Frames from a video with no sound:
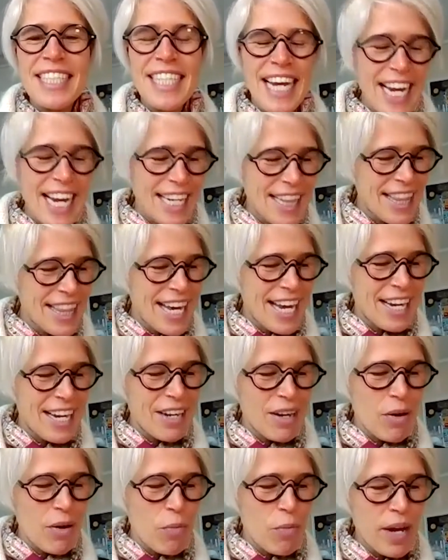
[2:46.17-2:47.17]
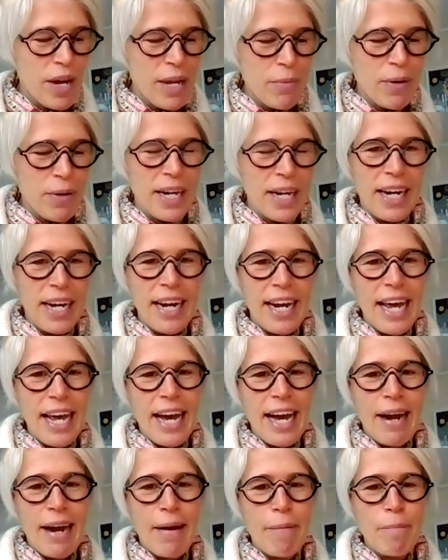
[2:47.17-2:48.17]
and then we will
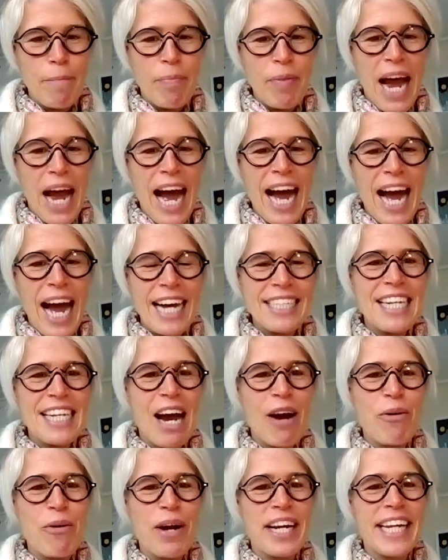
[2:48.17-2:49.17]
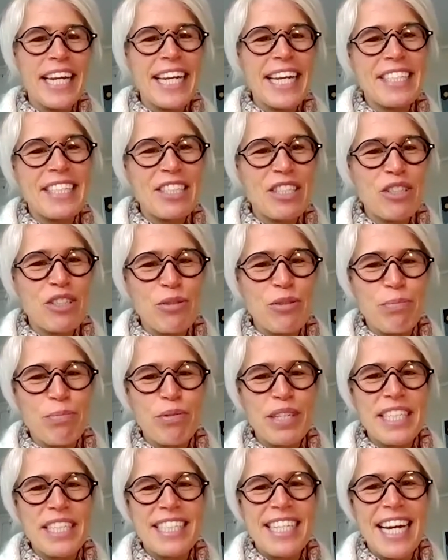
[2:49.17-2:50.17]
ask our guests
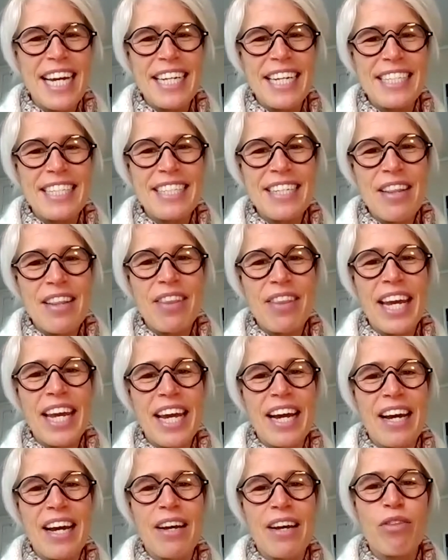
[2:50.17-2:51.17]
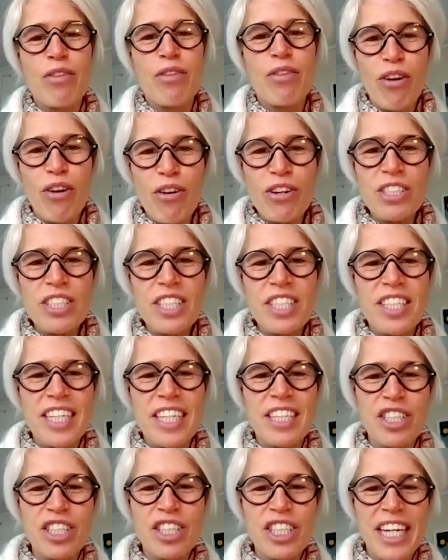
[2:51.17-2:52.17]
to present their thoughts
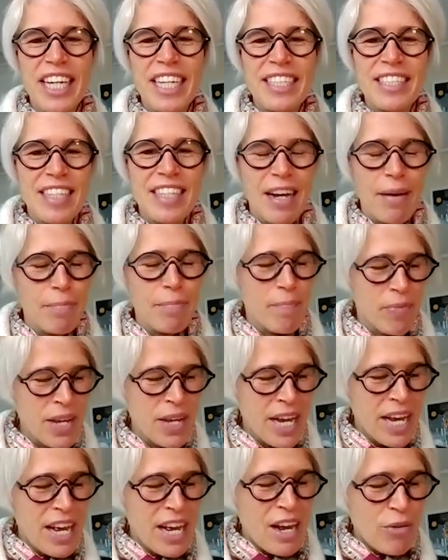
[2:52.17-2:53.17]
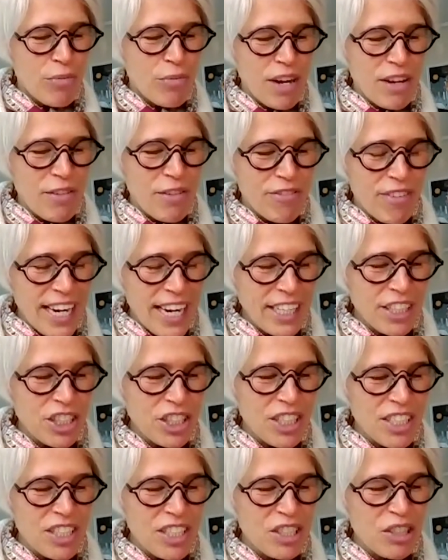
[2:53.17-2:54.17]
and share some
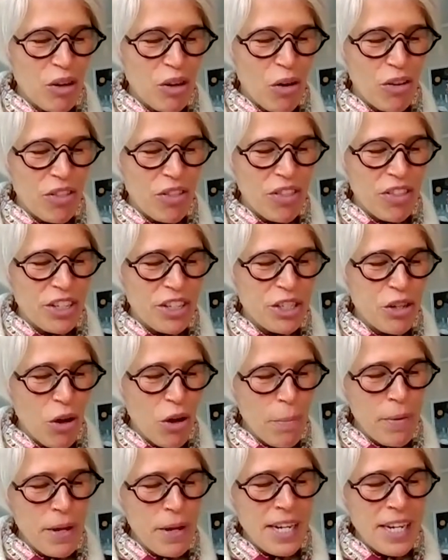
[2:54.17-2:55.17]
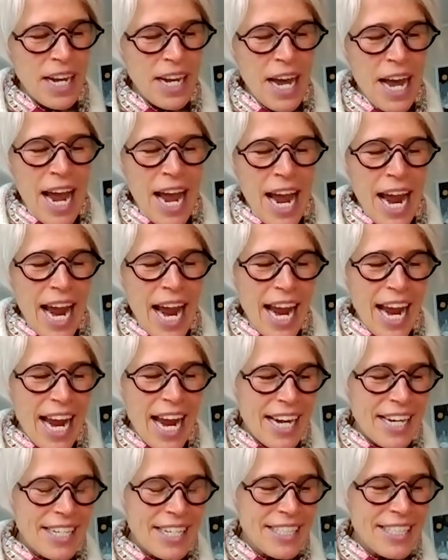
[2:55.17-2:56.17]
reflections on the topic.
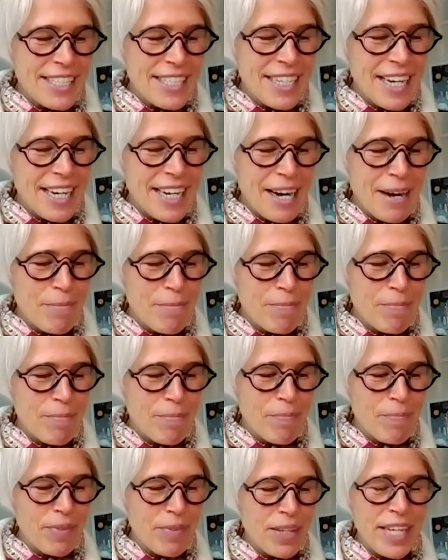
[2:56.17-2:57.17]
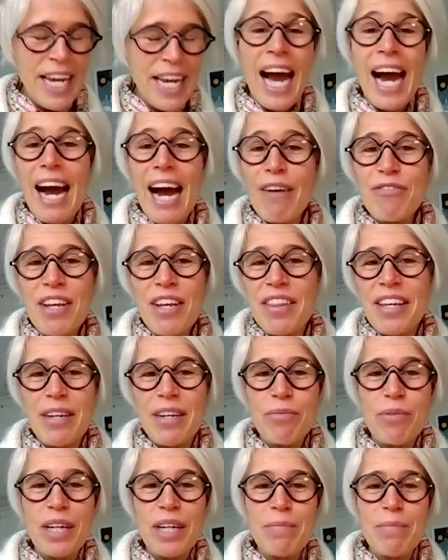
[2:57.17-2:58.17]
And yeah, after that,
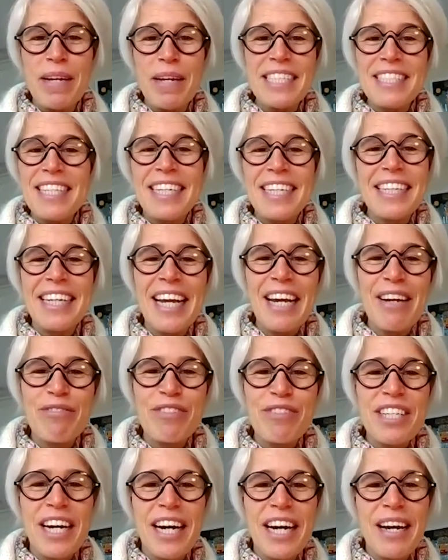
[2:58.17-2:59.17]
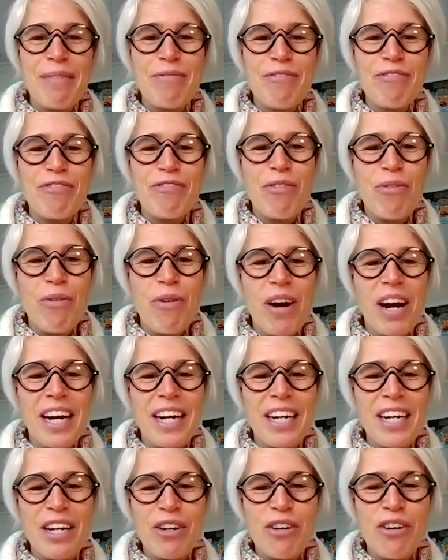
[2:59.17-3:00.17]
we'll basically have time for
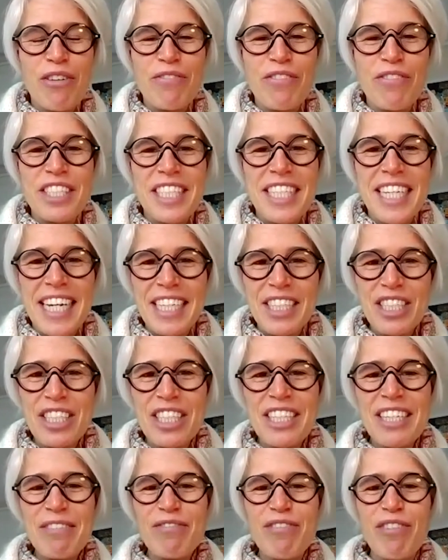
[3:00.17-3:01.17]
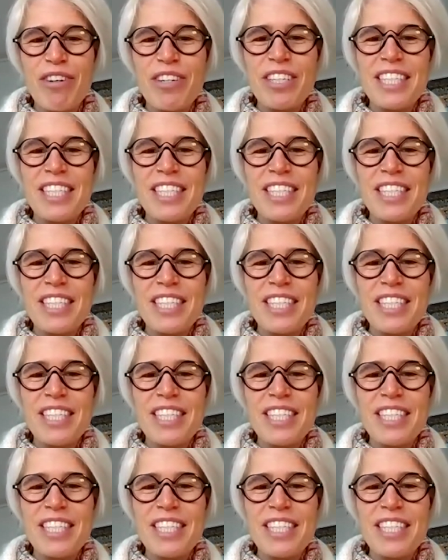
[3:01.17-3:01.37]
a conversation, for a